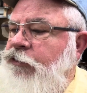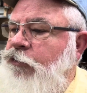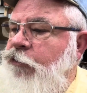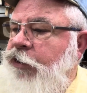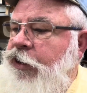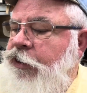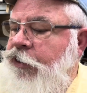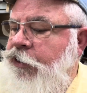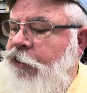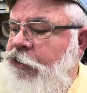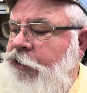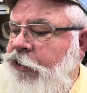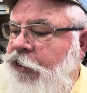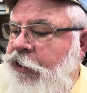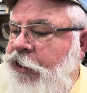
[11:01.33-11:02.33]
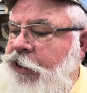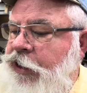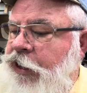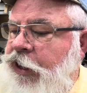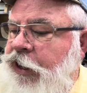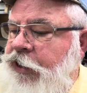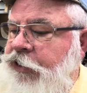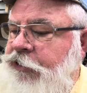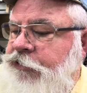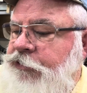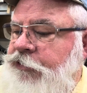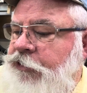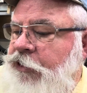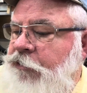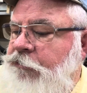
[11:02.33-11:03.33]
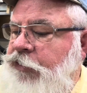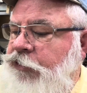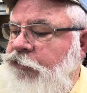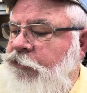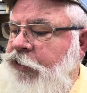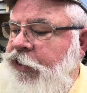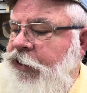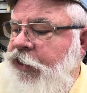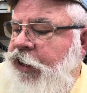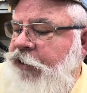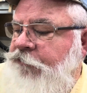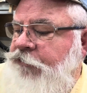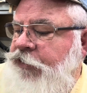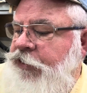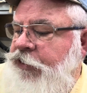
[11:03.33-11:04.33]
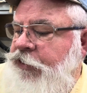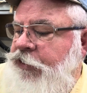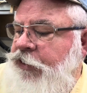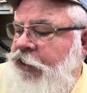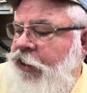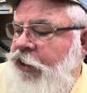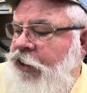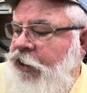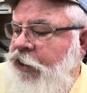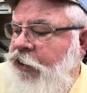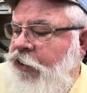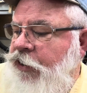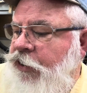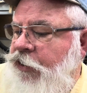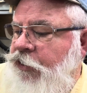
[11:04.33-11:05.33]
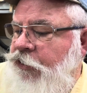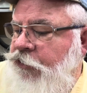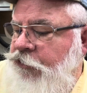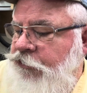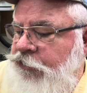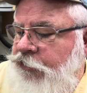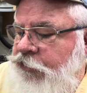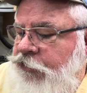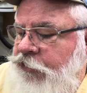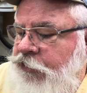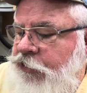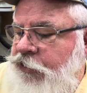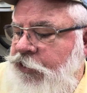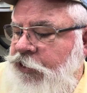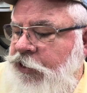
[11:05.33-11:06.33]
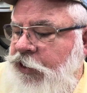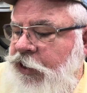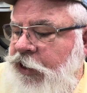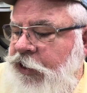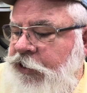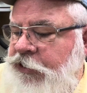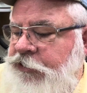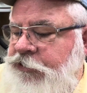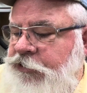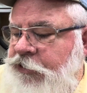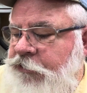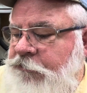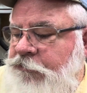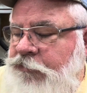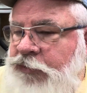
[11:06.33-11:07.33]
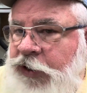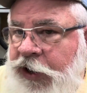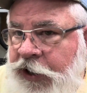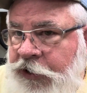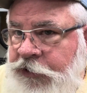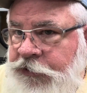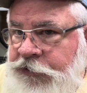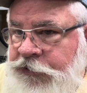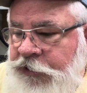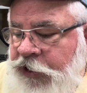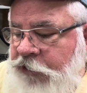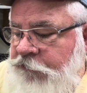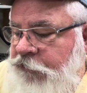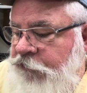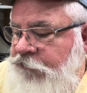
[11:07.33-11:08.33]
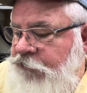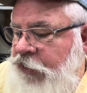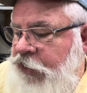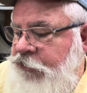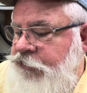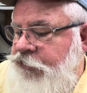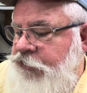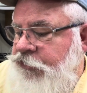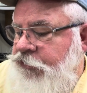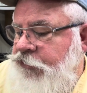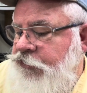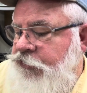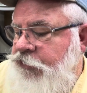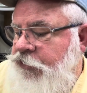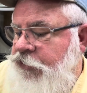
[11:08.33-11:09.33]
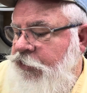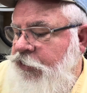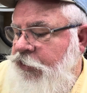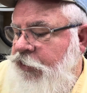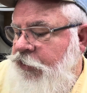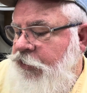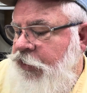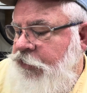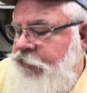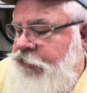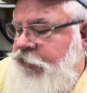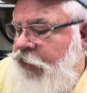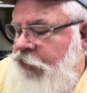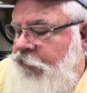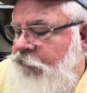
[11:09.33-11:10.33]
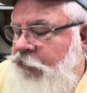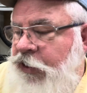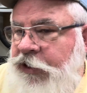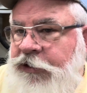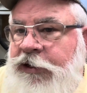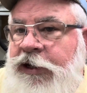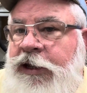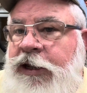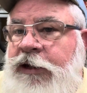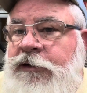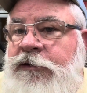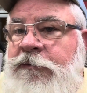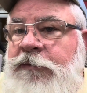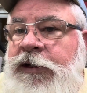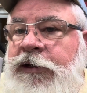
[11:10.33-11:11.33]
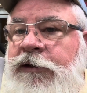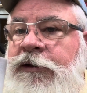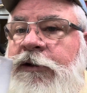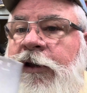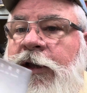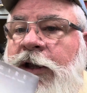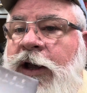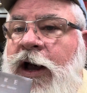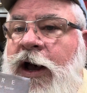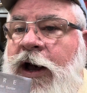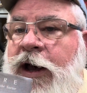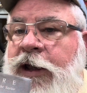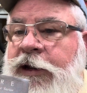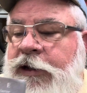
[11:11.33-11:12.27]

Gire, and it's Between Heaven and Earth, and it's prayers and reflections that celebrate the intimate God.